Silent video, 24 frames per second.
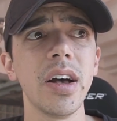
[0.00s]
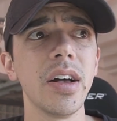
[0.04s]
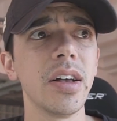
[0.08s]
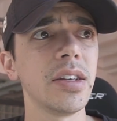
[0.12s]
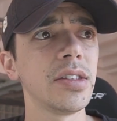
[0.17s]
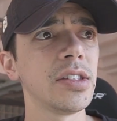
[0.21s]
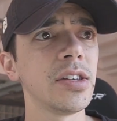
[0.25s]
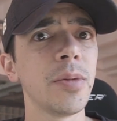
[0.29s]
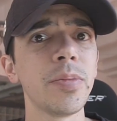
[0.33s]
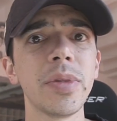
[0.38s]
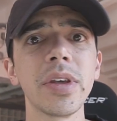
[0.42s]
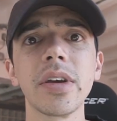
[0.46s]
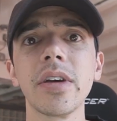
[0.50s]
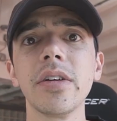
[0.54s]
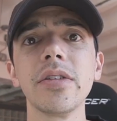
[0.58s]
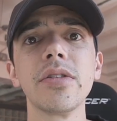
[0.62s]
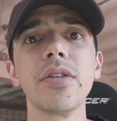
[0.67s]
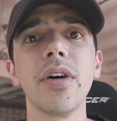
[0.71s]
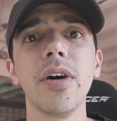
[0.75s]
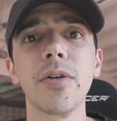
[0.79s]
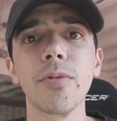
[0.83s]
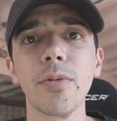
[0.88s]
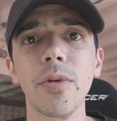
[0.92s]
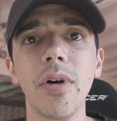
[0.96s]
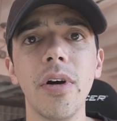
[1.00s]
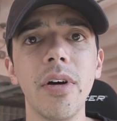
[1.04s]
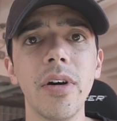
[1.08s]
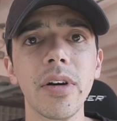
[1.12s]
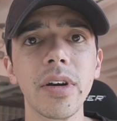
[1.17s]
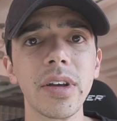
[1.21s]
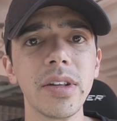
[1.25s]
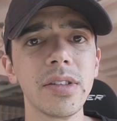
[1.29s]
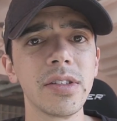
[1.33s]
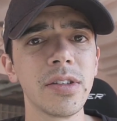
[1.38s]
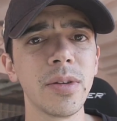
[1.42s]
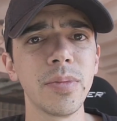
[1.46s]
something had gone
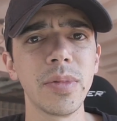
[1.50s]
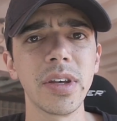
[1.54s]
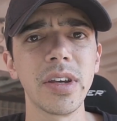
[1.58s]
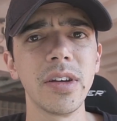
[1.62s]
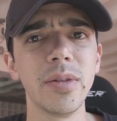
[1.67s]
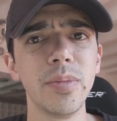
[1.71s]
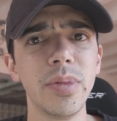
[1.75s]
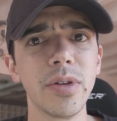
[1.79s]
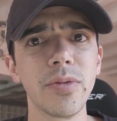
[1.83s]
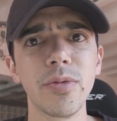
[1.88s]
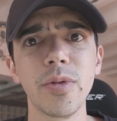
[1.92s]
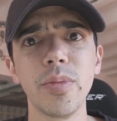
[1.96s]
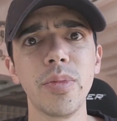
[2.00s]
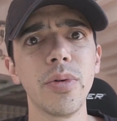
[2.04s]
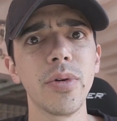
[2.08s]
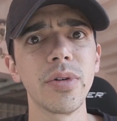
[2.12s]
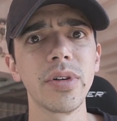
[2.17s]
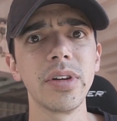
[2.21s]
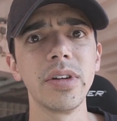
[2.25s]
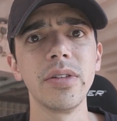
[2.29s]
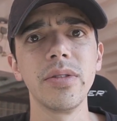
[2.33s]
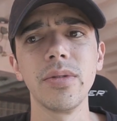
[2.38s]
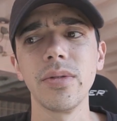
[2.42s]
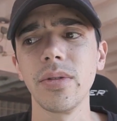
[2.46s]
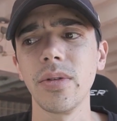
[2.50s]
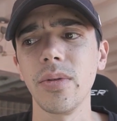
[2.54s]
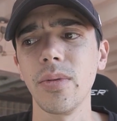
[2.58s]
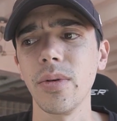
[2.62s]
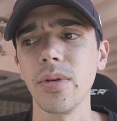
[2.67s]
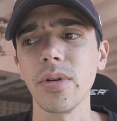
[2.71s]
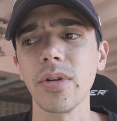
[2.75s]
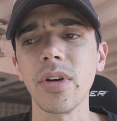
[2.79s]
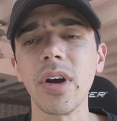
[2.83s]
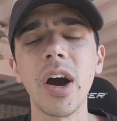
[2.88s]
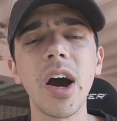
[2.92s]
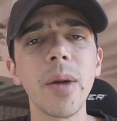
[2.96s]
wrong and something had been reported
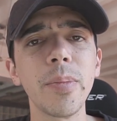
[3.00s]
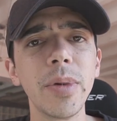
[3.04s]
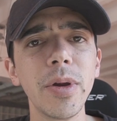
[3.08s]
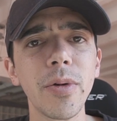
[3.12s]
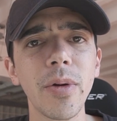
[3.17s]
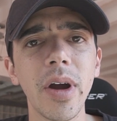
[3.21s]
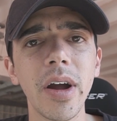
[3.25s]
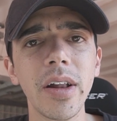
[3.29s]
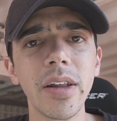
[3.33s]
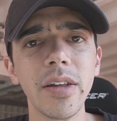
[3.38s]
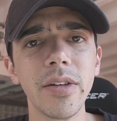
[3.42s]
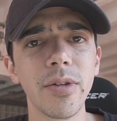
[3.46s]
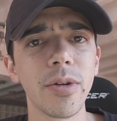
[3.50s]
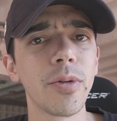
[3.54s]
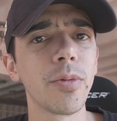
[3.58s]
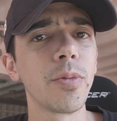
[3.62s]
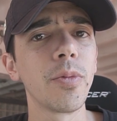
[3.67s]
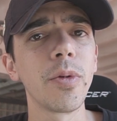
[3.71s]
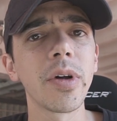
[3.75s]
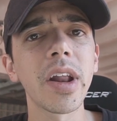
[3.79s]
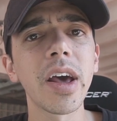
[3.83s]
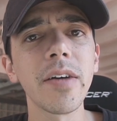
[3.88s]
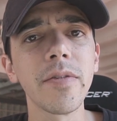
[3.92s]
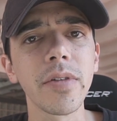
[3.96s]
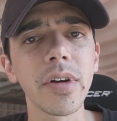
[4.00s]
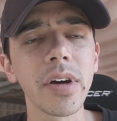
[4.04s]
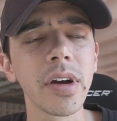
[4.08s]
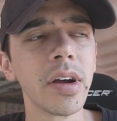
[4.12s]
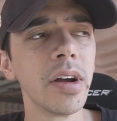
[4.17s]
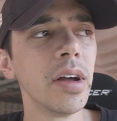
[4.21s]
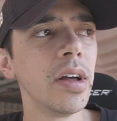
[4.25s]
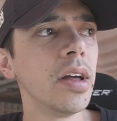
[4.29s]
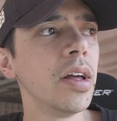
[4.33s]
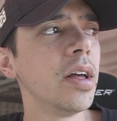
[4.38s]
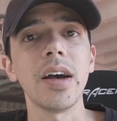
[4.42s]
or copyrighted or whatever.